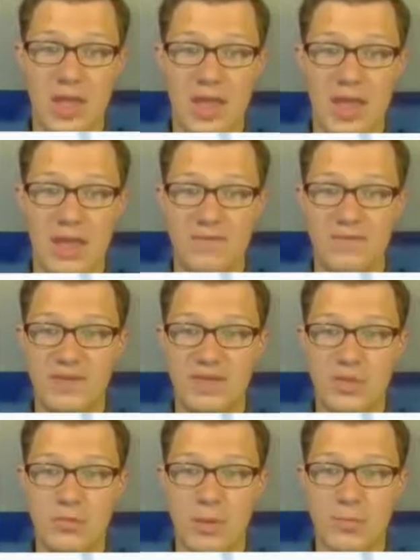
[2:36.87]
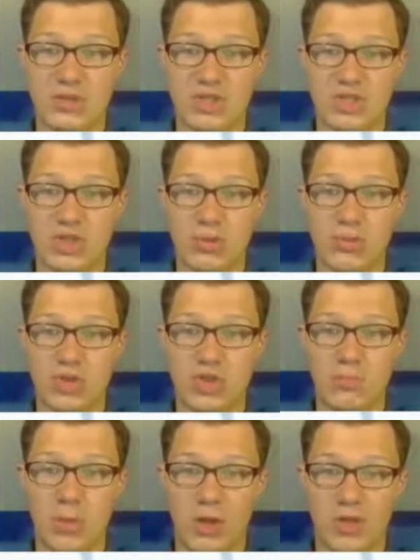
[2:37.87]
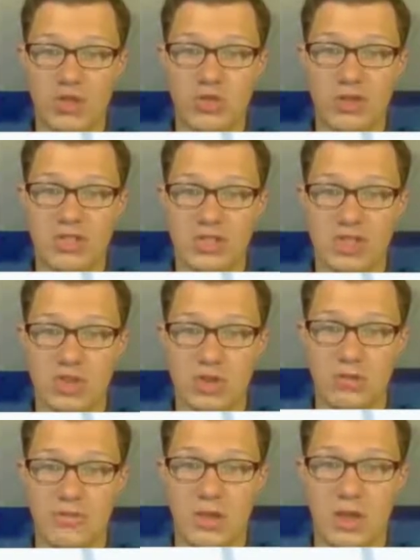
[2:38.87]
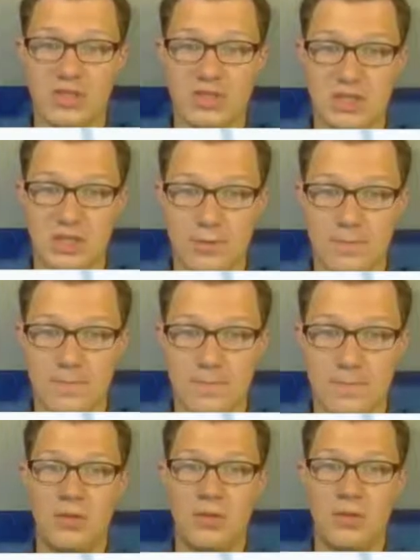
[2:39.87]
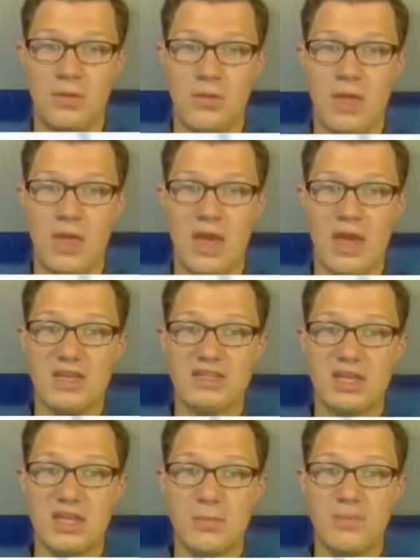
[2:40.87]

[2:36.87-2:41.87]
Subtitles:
and v represents the rigid body's translational velocity. As stated